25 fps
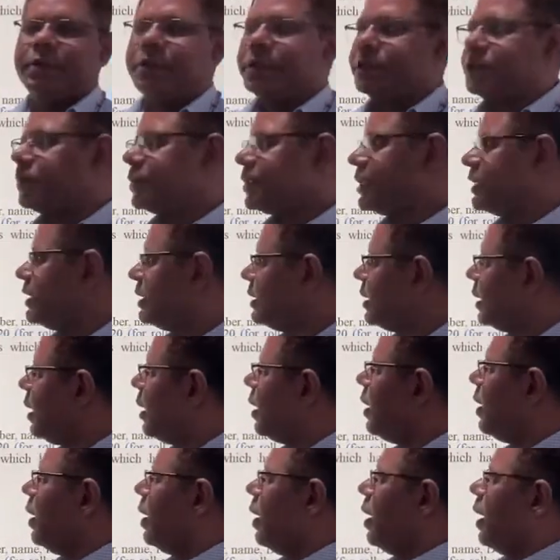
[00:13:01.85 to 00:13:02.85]
So this is
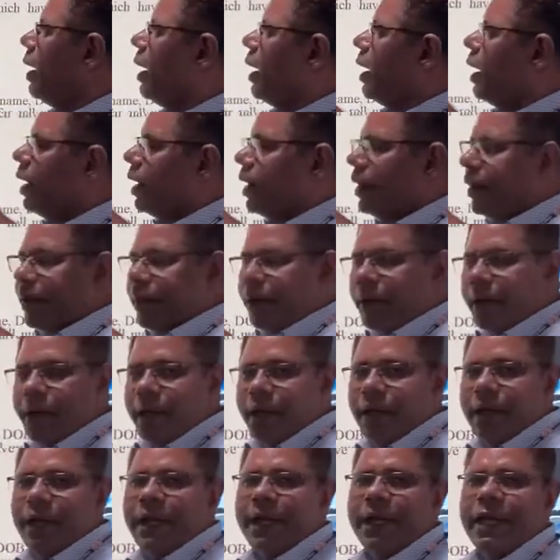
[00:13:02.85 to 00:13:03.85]
the
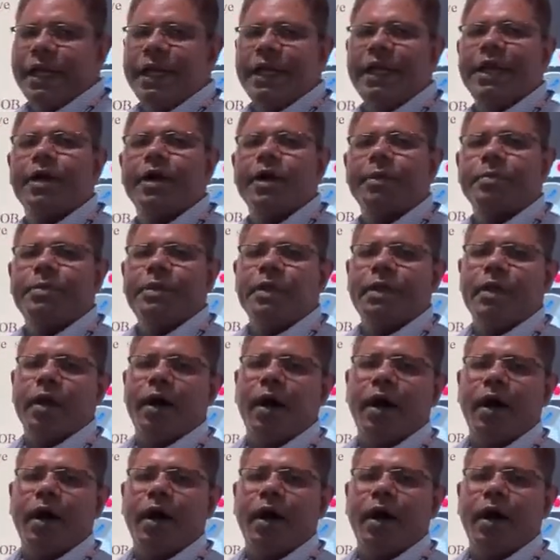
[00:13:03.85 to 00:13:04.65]
need of the